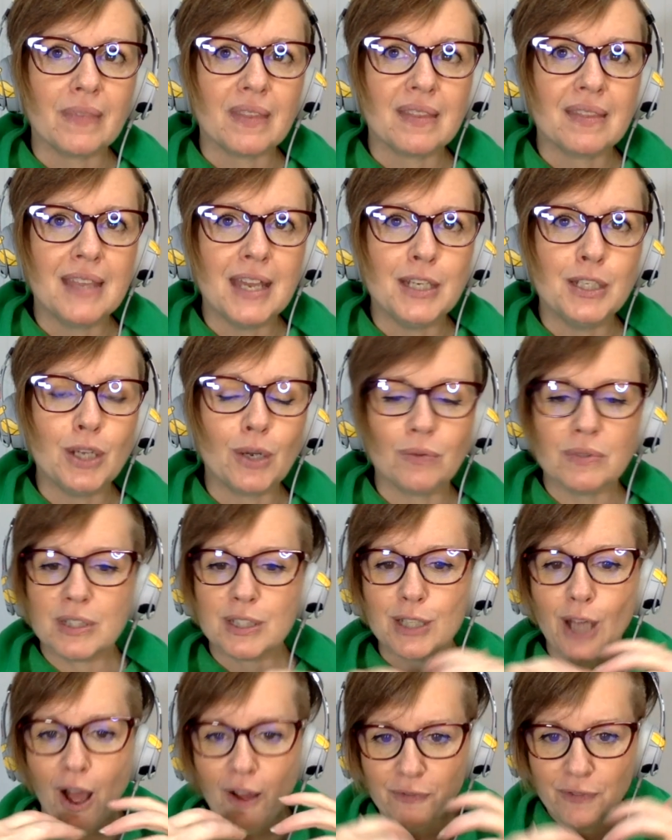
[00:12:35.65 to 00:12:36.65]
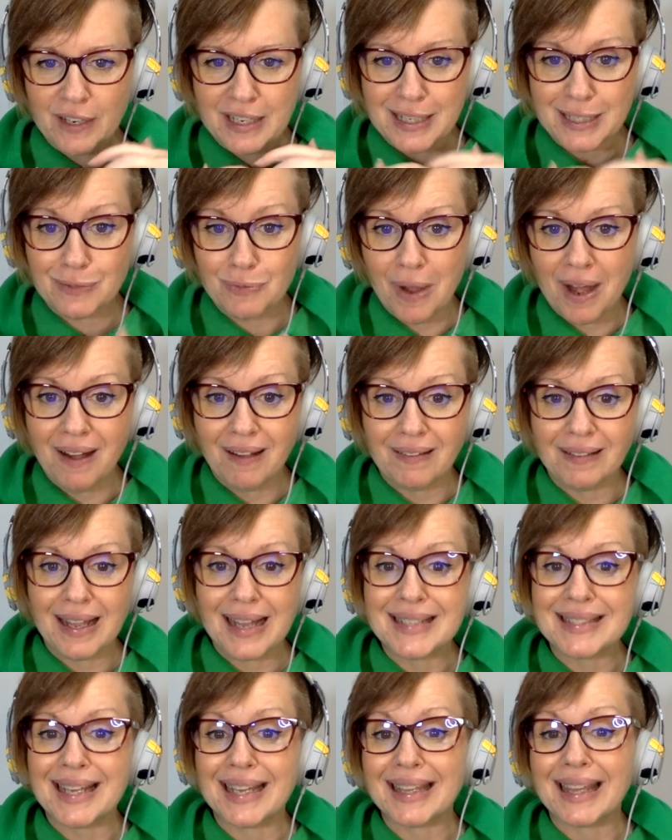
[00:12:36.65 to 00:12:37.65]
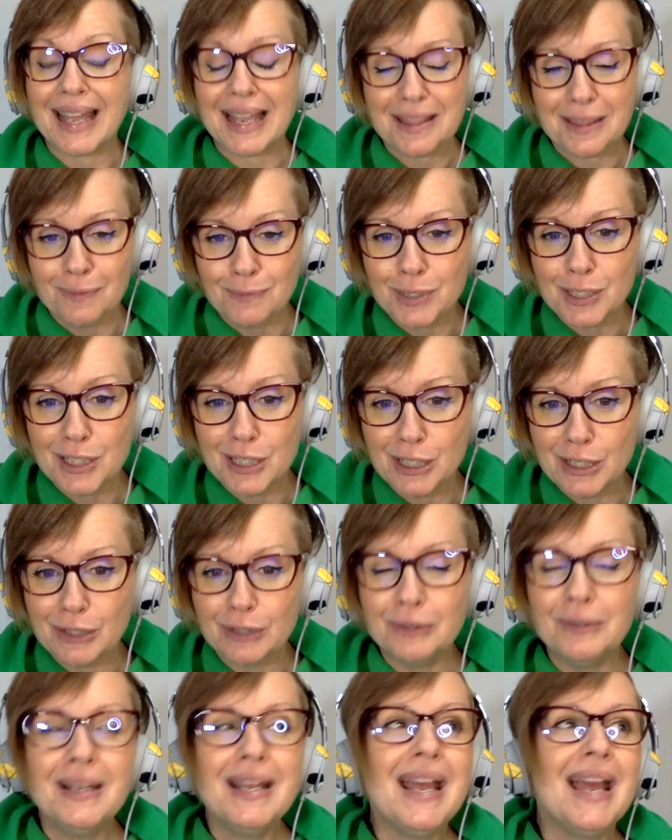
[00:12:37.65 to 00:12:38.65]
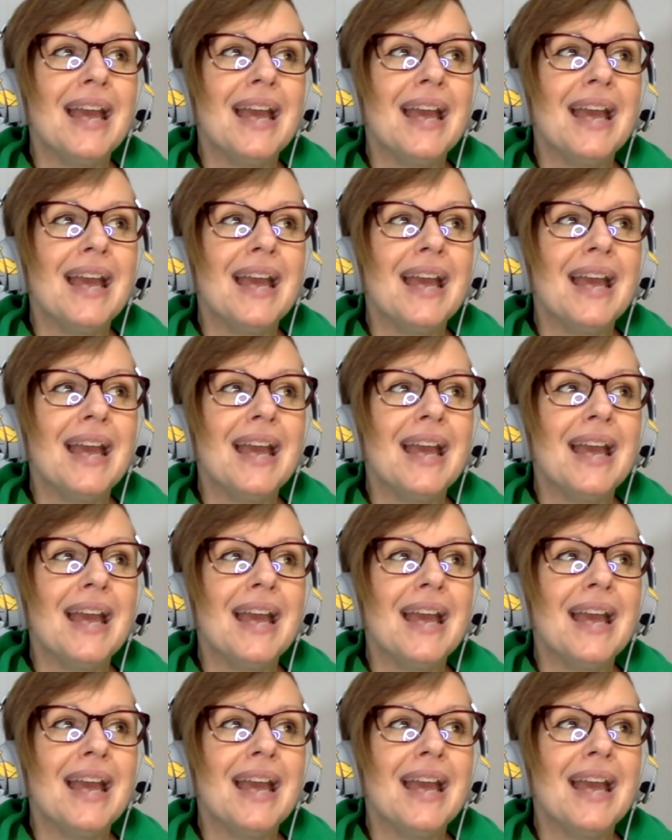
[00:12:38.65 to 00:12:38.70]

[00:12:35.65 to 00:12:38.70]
they don't soften as well as I'd like them to do.